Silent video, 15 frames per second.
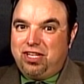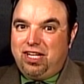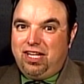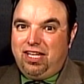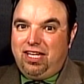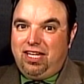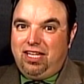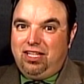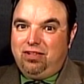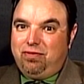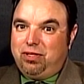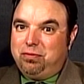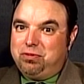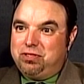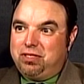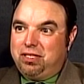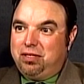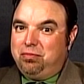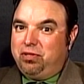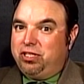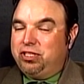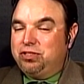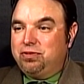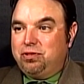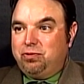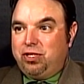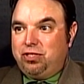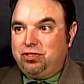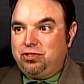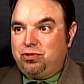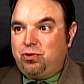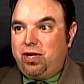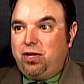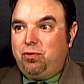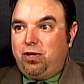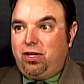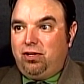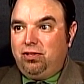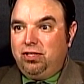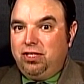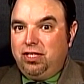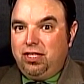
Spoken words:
and he develops players for the Rangers quite well.